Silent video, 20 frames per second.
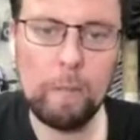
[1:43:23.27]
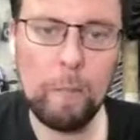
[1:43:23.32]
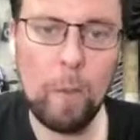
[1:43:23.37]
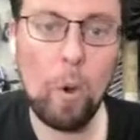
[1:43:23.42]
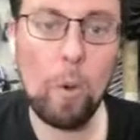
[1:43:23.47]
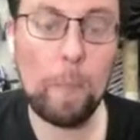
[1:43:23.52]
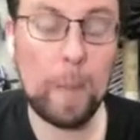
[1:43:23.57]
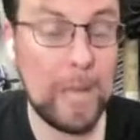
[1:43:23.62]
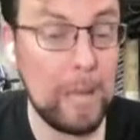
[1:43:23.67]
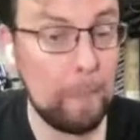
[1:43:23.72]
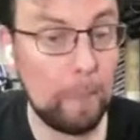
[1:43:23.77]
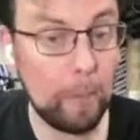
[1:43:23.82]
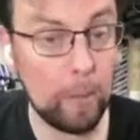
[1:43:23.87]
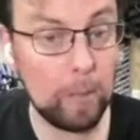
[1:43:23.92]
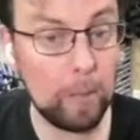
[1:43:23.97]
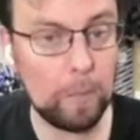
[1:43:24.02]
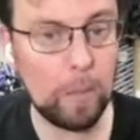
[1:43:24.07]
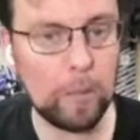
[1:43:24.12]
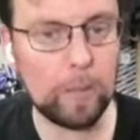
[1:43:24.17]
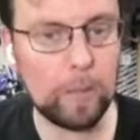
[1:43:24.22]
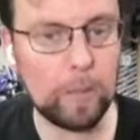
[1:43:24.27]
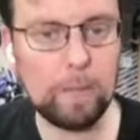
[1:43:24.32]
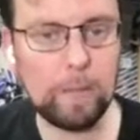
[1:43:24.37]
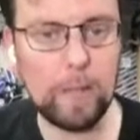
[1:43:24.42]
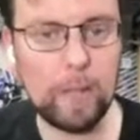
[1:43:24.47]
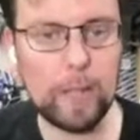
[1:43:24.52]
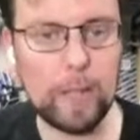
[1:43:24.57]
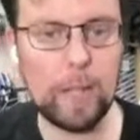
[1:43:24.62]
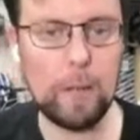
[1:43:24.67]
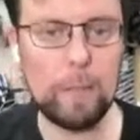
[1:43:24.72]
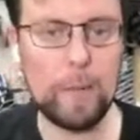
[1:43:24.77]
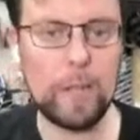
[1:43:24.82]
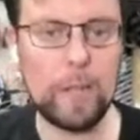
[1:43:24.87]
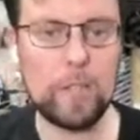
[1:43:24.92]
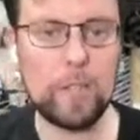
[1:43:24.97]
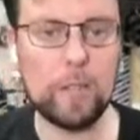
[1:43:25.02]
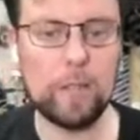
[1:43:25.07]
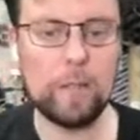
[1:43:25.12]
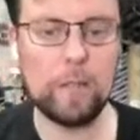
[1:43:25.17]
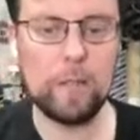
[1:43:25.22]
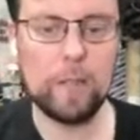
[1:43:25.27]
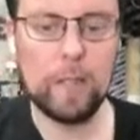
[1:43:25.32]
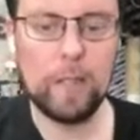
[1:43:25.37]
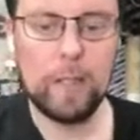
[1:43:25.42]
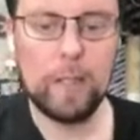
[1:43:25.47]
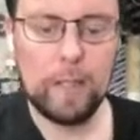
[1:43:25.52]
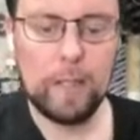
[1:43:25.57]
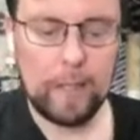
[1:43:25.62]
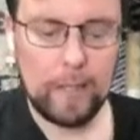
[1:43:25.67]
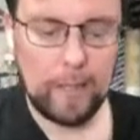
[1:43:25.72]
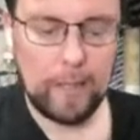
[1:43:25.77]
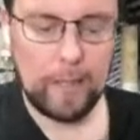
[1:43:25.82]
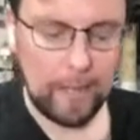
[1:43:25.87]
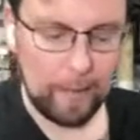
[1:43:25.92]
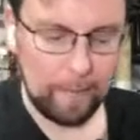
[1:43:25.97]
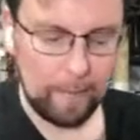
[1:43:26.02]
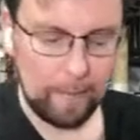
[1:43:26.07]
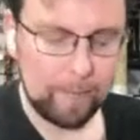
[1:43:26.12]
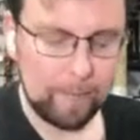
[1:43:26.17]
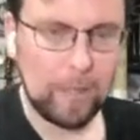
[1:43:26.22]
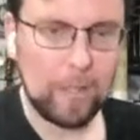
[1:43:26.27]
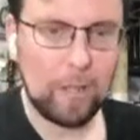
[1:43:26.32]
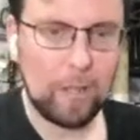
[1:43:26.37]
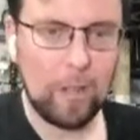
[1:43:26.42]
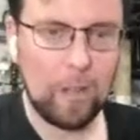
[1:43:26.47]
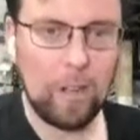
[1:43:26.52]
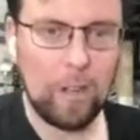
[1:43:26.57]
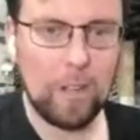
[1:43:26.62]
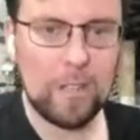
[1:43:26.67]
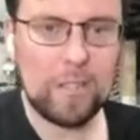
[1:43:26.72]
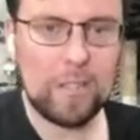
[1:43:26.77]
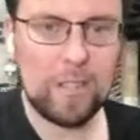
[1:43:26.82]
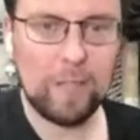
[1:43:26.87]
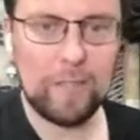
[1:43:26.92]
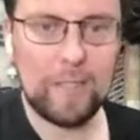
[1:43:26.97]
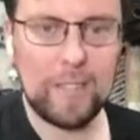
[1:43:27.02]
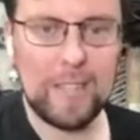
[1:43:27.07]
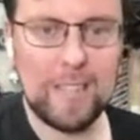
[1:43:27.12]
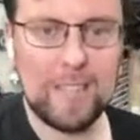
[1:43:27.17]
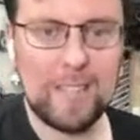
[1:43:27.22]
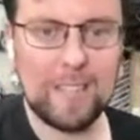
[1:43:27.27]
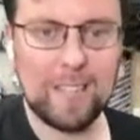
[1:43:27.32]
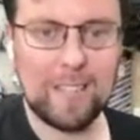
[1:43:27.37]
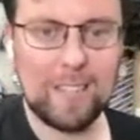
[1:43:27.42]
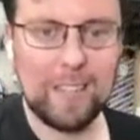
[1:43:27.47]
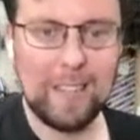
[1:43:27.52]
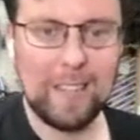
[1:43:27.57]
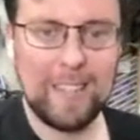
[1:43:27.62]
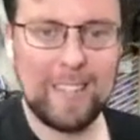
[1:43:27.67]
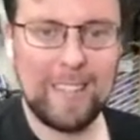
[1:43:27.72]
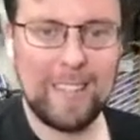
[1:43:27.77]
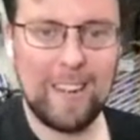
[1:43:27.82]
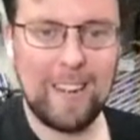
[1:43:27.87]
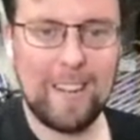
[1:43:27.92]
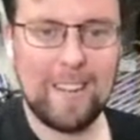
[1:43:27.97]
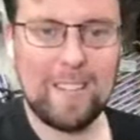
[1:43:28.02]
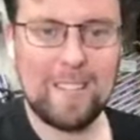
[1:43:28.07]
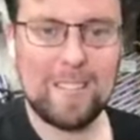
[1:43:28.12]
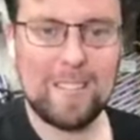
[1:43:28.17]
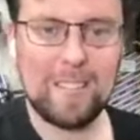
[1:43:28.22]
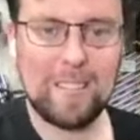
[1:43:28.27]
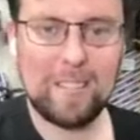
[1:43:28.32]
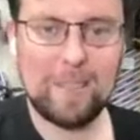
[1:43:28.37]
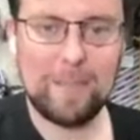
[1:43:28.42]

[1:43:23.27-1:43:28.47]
more people, but I can imagine The cost of these cars.